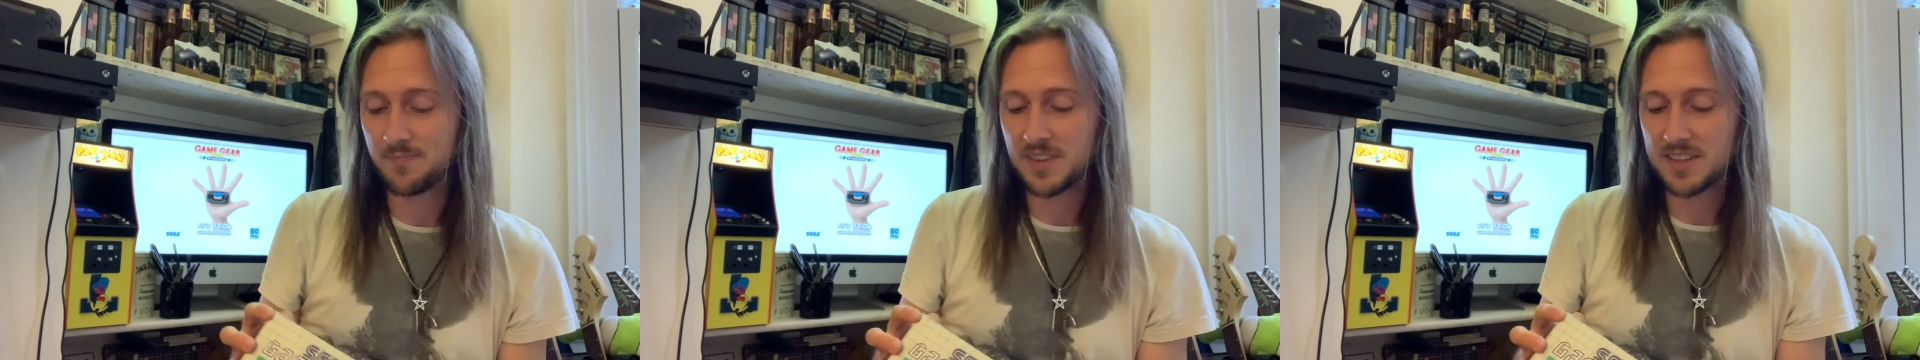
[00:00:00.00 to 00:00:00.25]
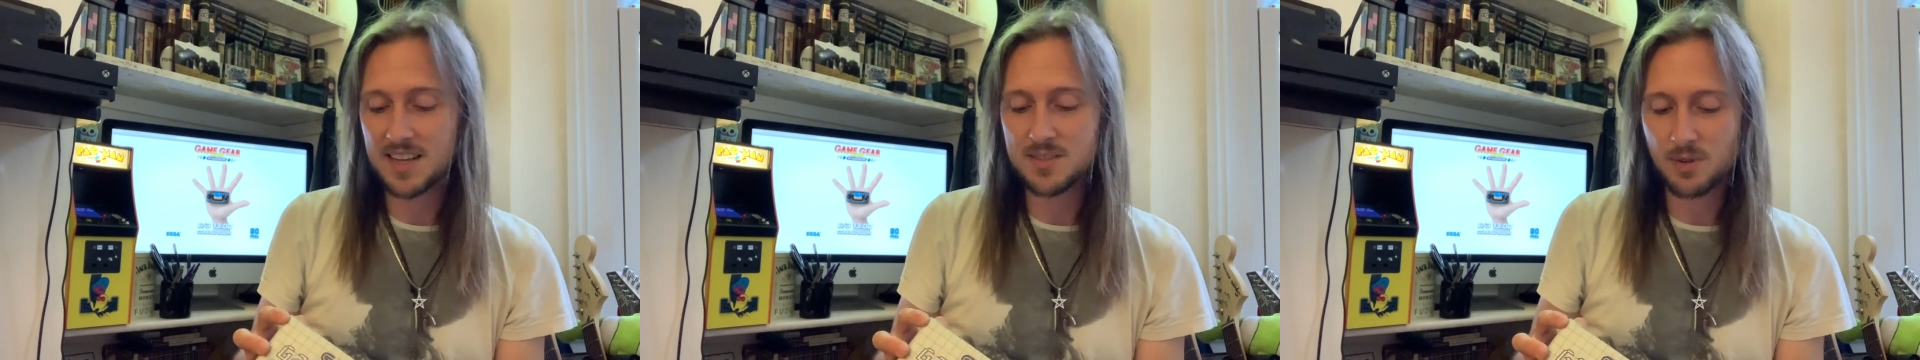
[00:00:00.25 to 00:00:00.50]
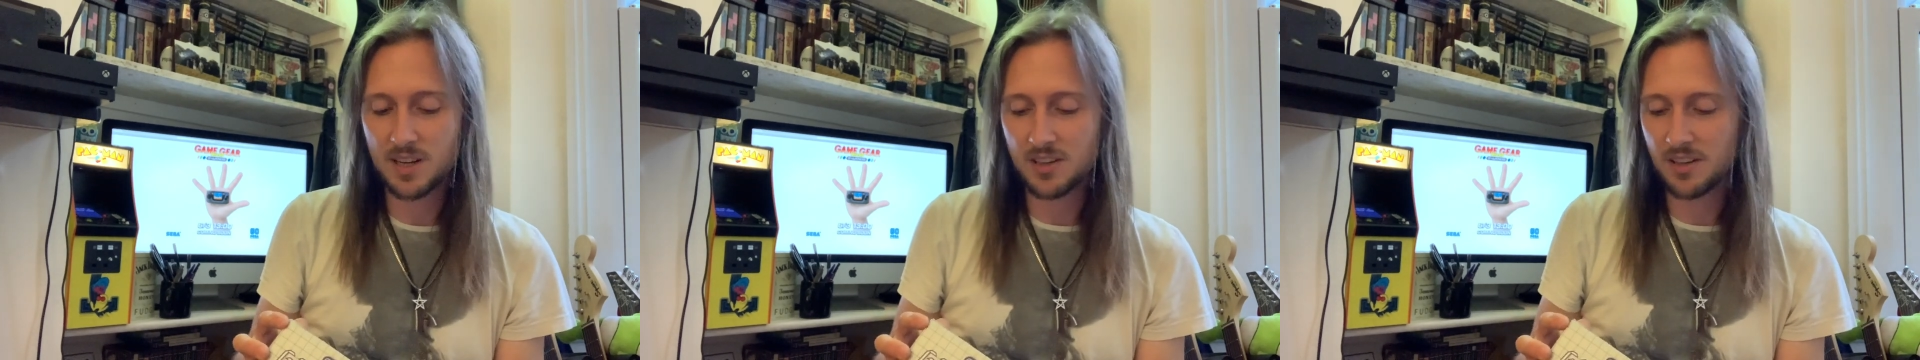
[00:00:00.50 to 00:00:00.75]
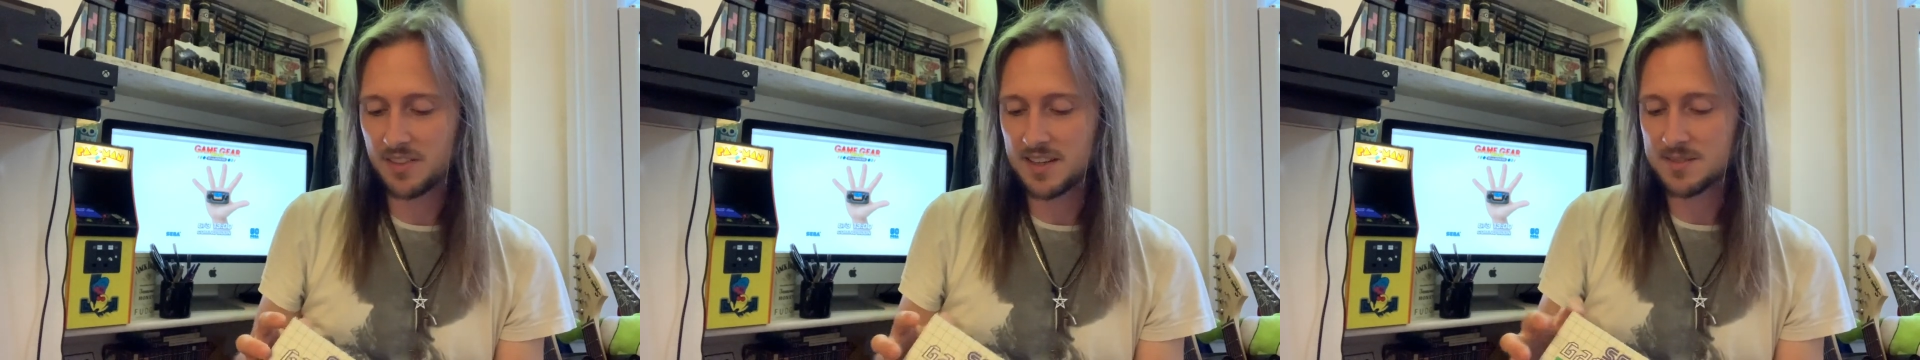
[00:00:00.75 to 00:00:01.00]
And that's what I
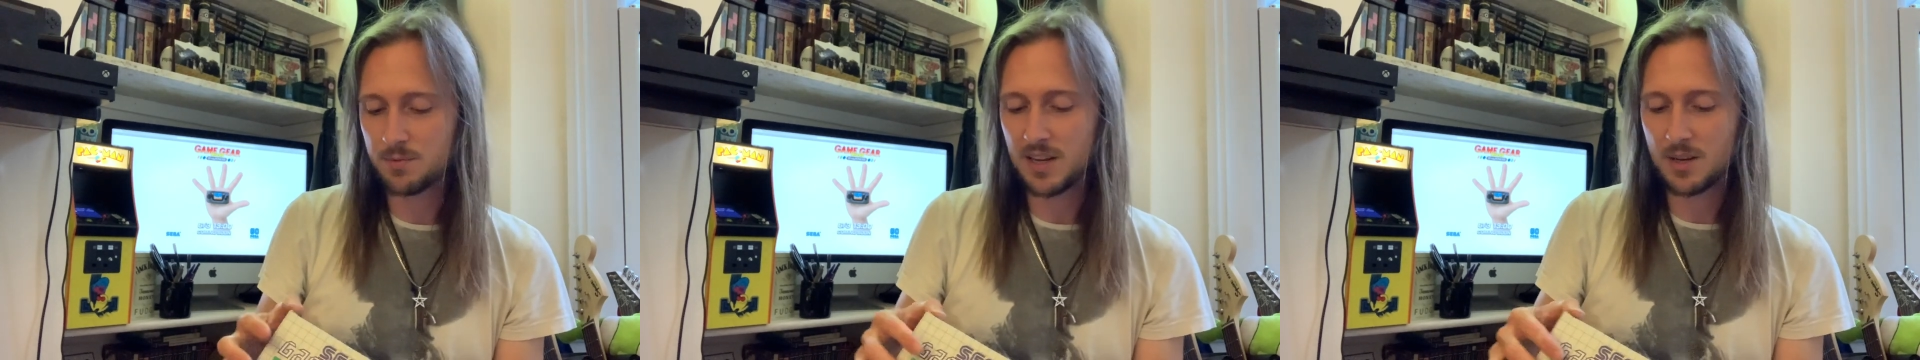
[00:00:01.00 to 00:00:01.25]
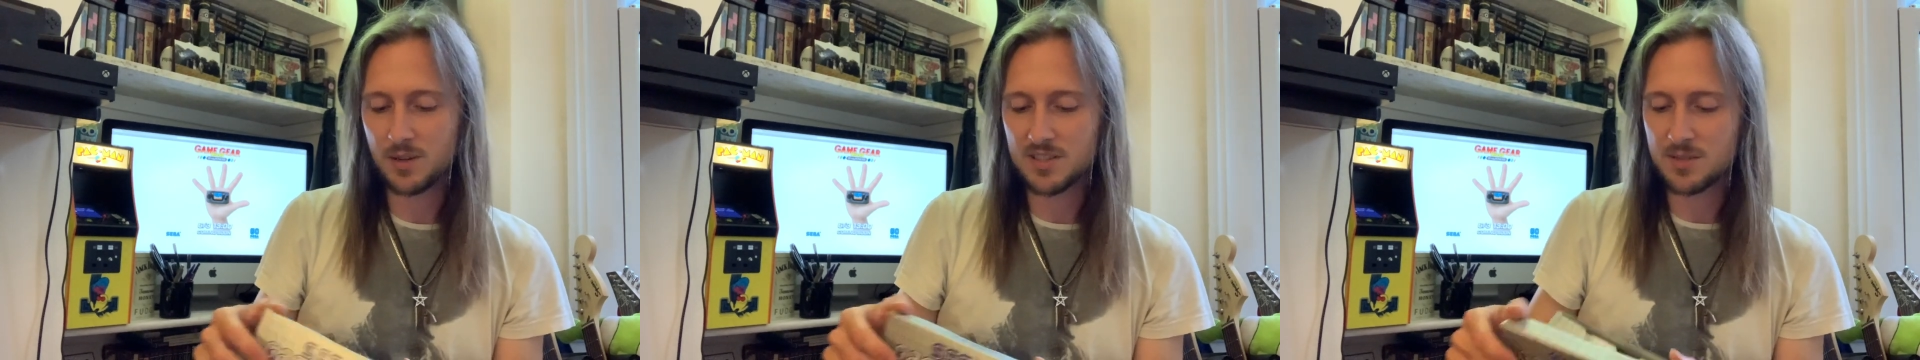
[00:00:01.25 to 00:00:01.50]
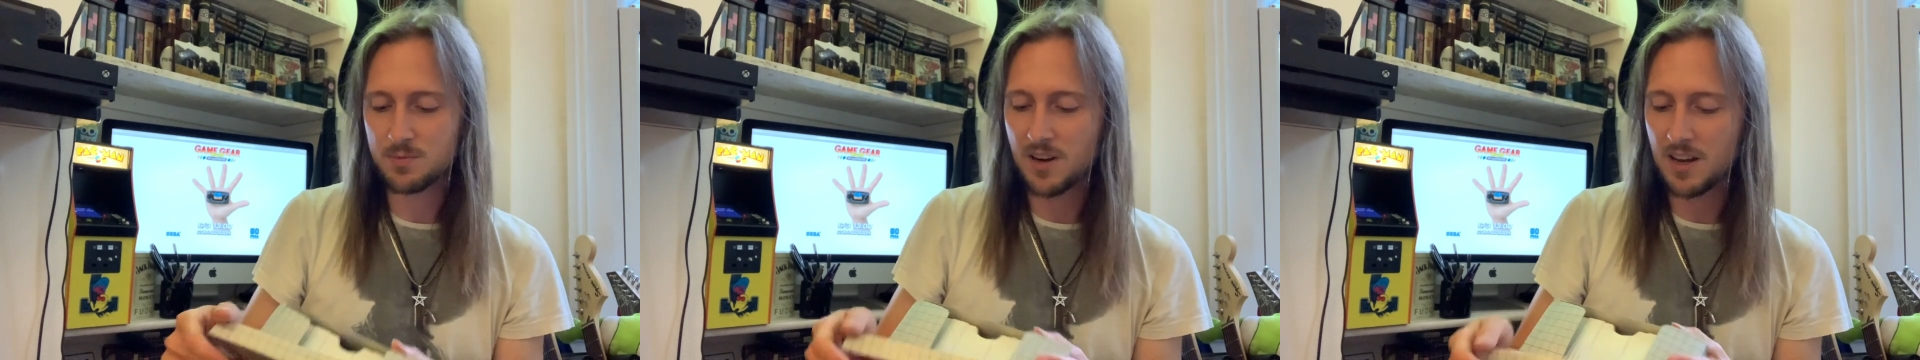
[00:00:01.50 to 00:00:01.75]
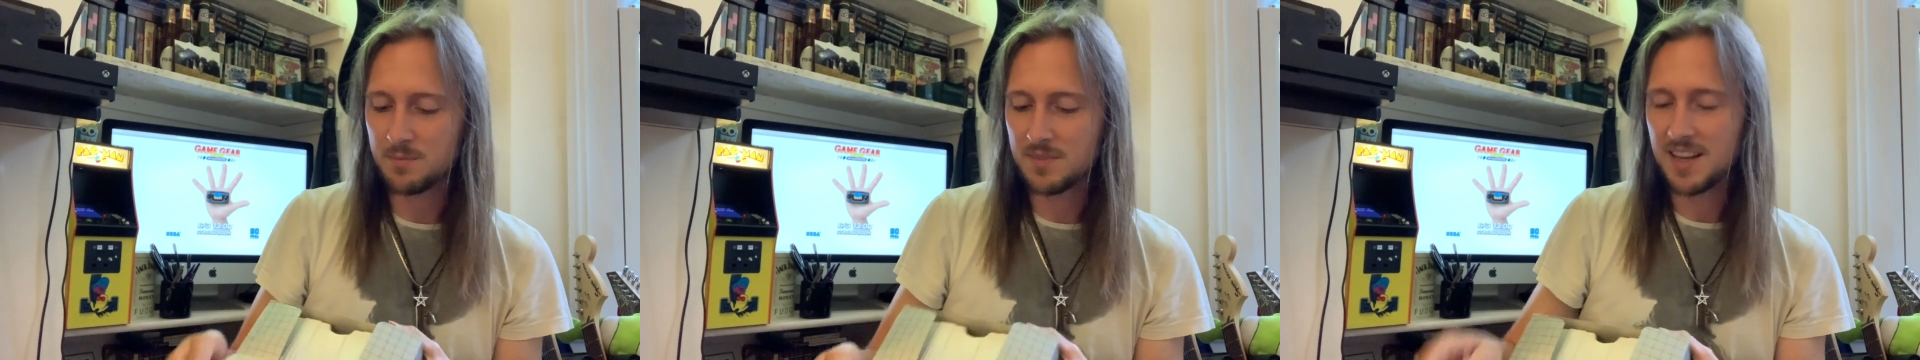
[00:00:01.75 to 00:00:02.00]
got this week, which is
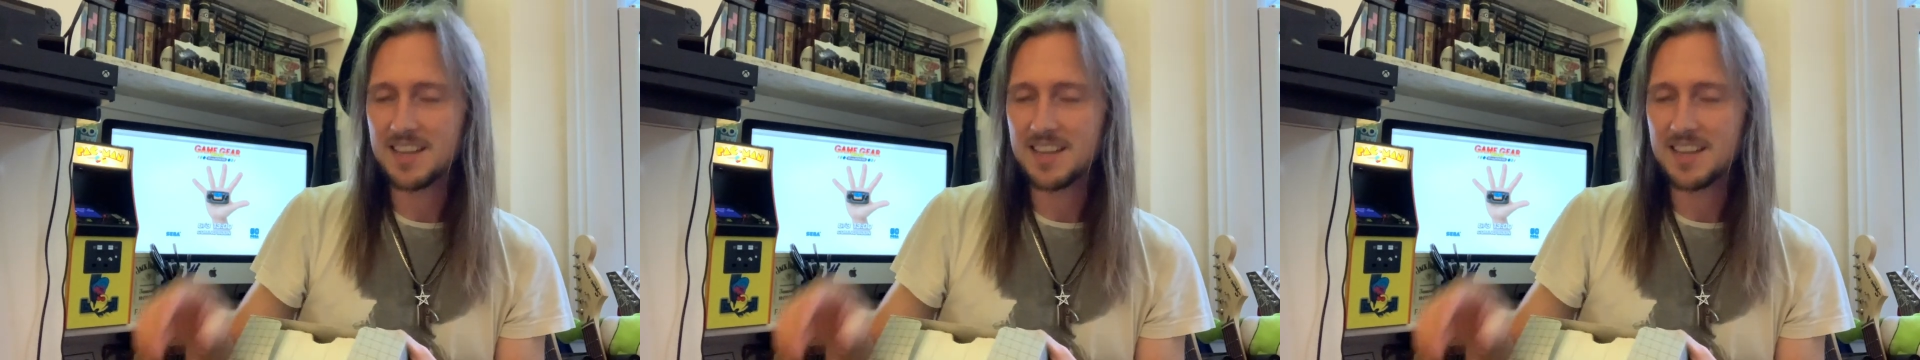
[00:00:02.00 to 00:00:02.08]
why I'm